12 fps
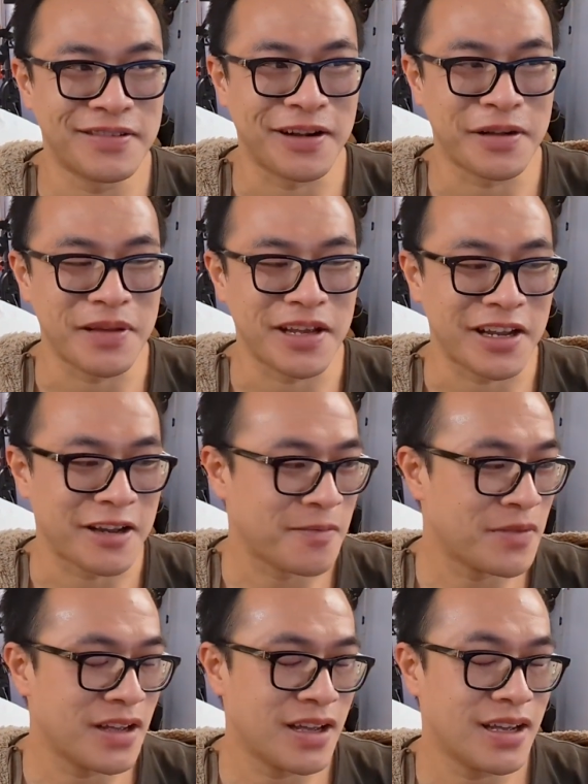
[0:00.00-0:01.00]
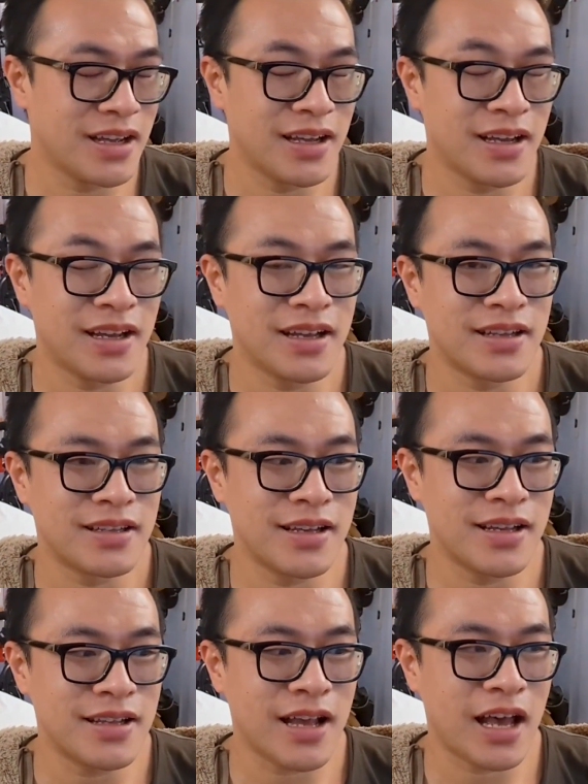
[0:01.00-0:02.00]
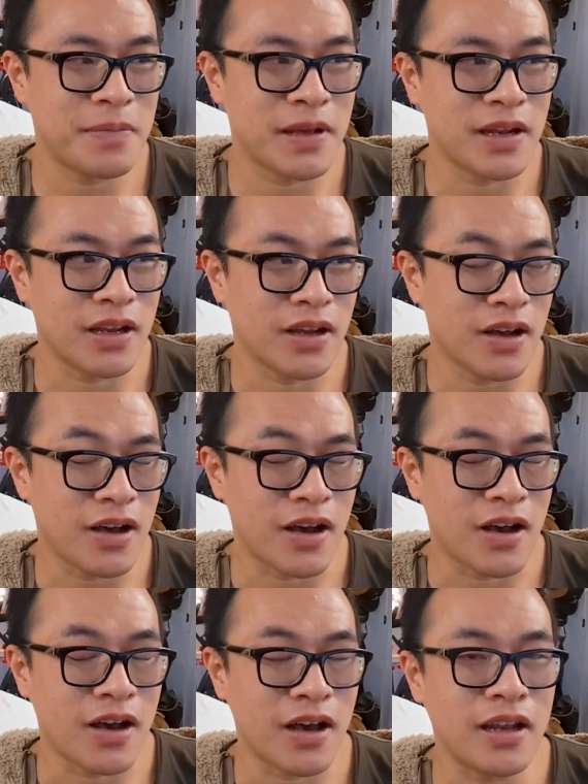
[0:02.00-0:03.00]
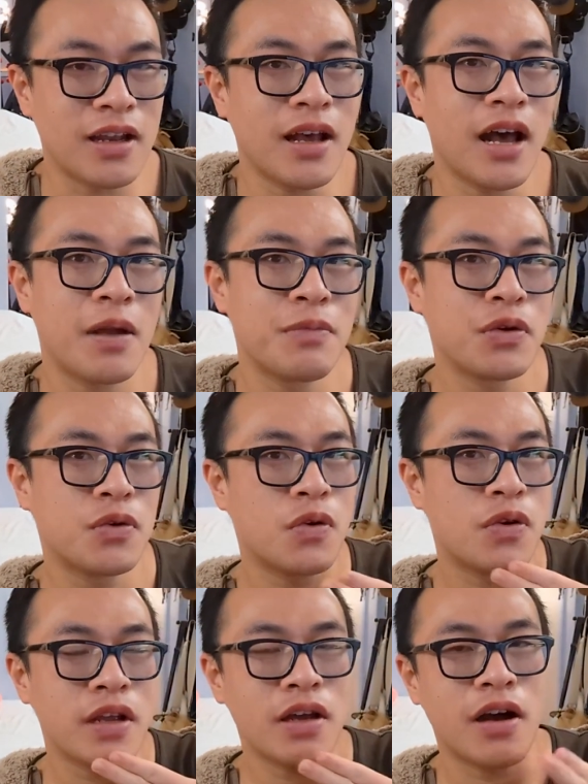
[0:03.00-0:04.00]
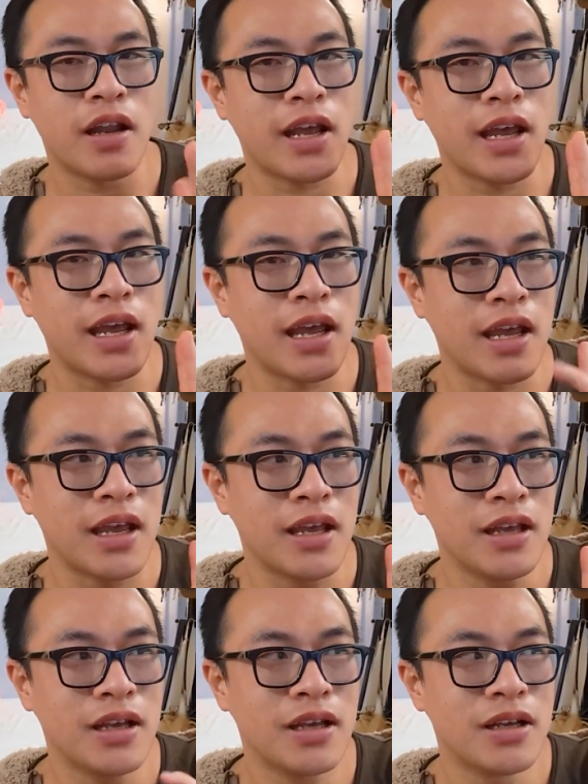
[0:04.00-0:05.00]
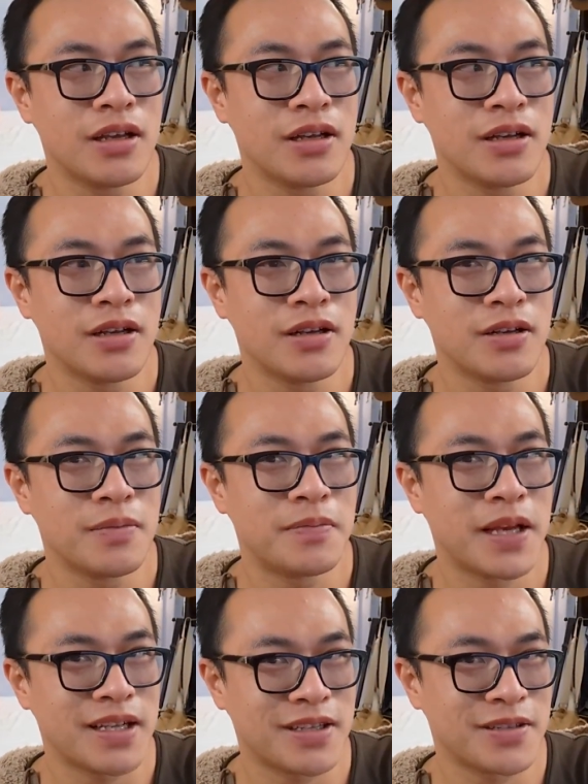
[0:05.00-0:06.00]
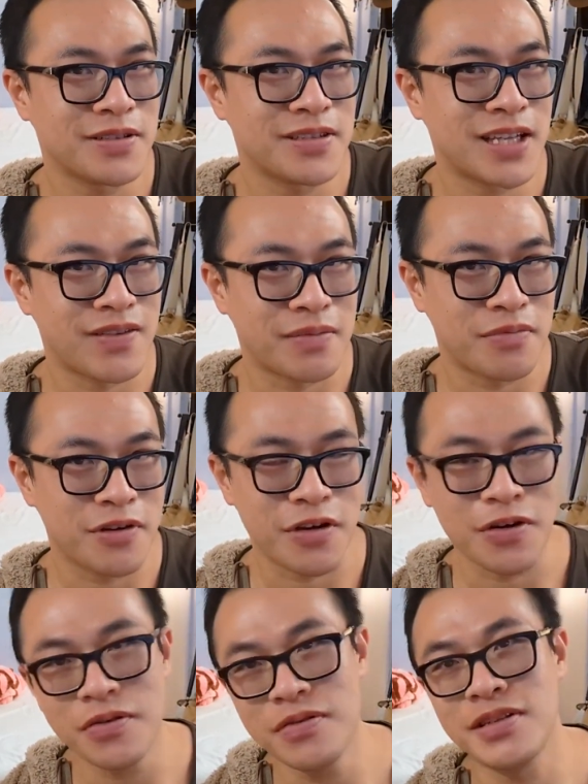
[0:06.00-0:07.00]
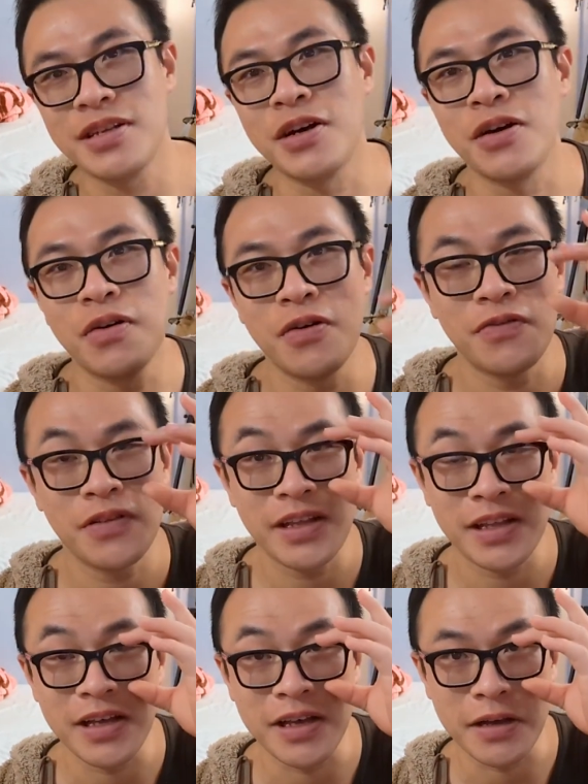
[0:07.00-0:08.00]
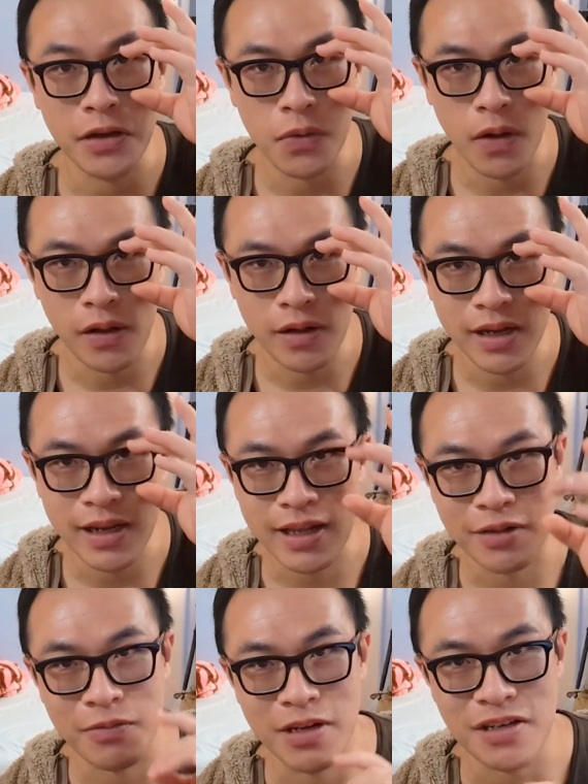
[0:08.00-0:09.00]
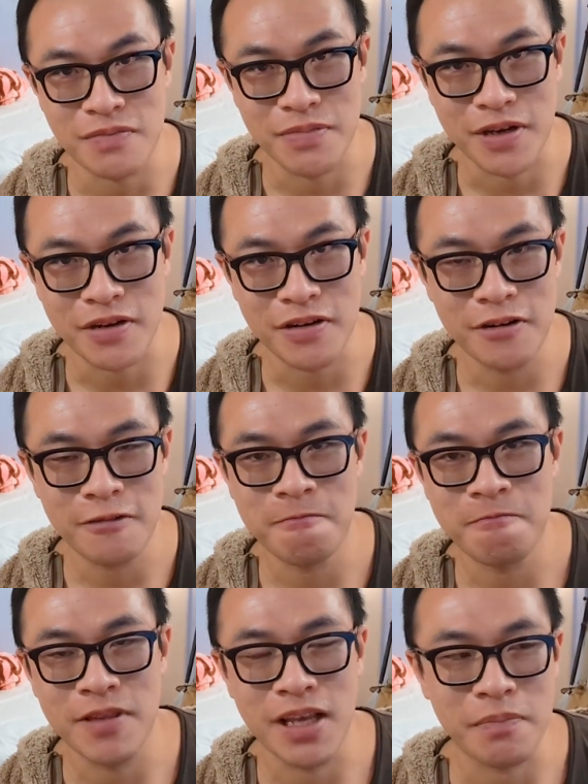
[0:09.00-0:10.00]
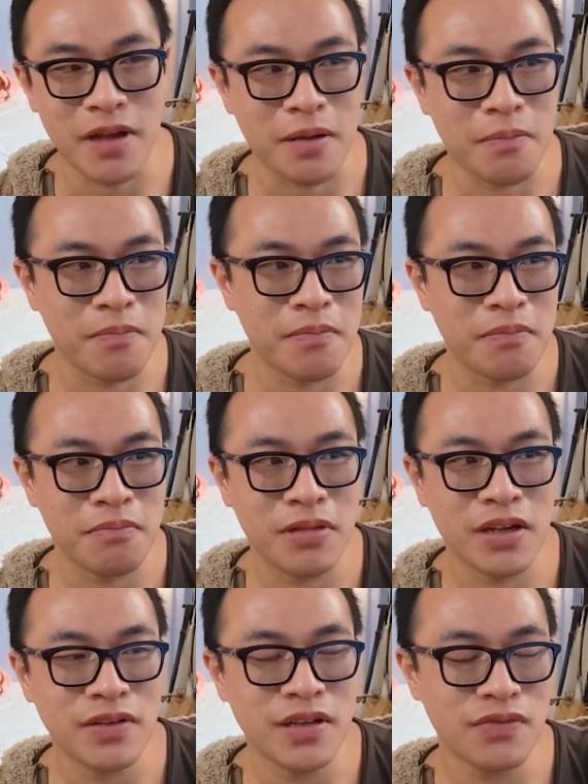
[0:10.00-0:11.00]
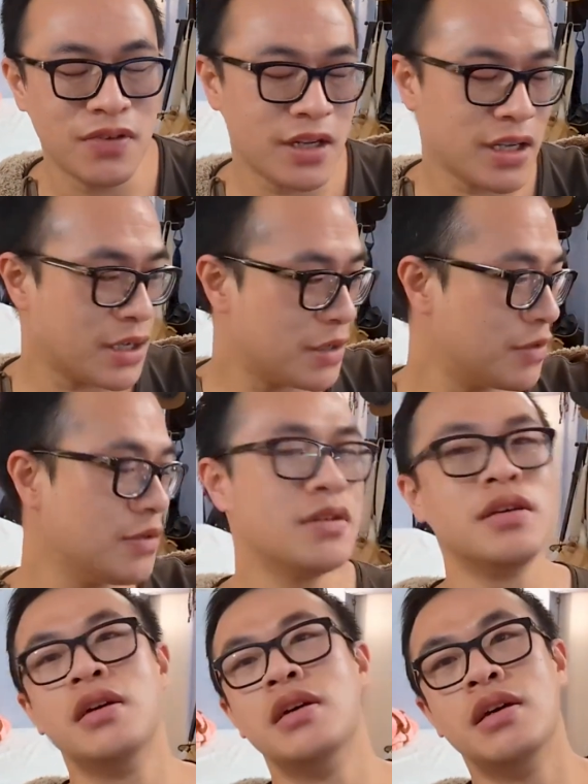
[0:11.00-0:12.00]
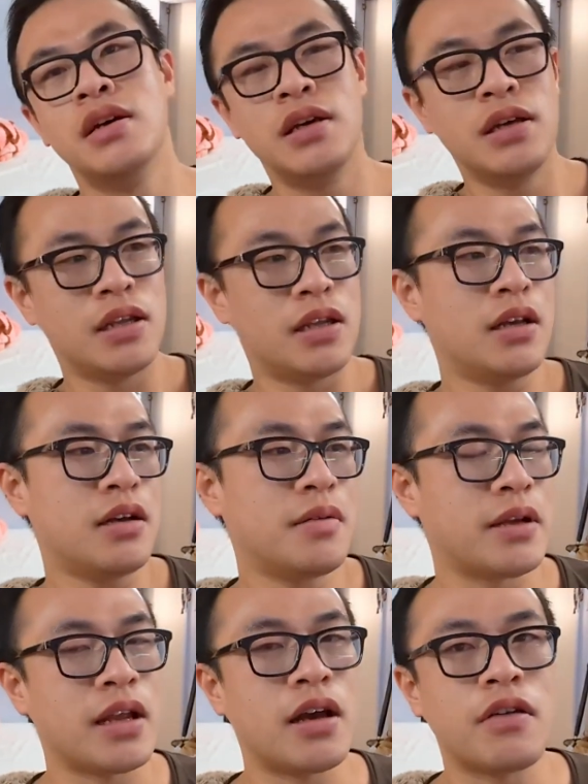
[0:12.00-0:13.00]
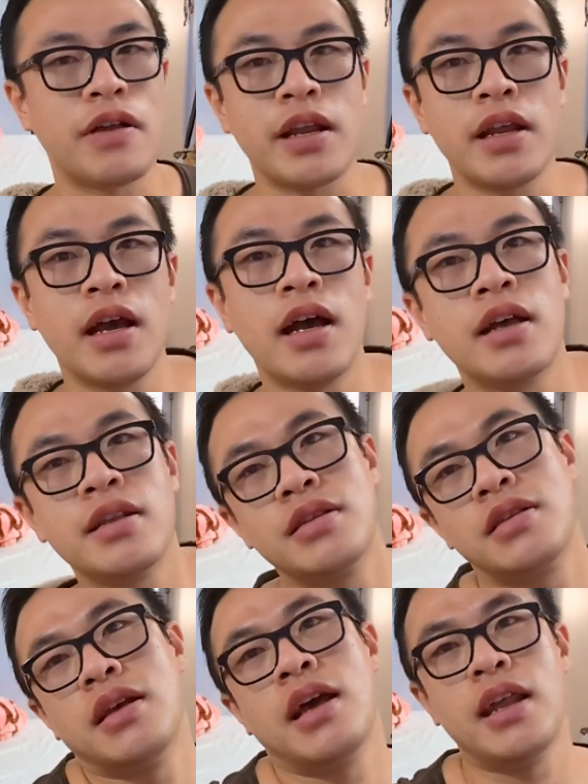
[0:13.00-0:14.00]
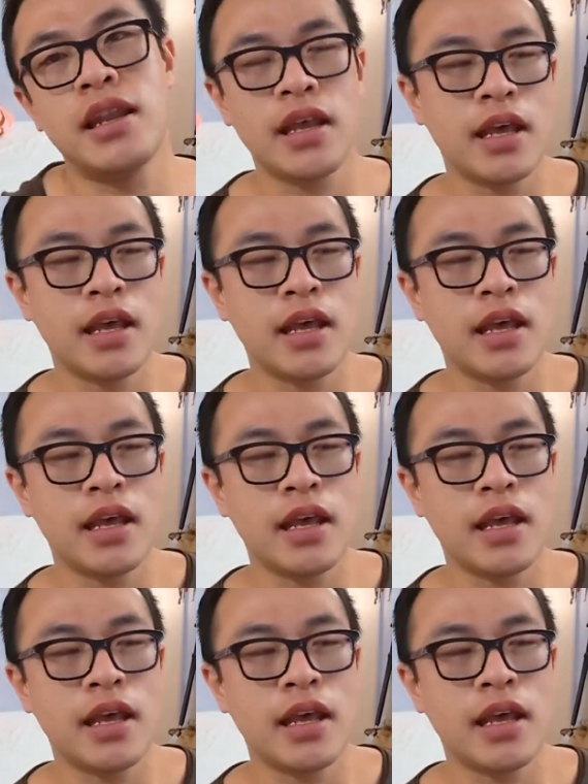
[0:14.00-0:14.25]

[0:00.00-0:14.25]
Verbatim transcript: where'd I begin? Since I've been gone, I'm recording on a Pixel 7 Pro, so hopefully the quality is much better than my previous video. I do Uh, and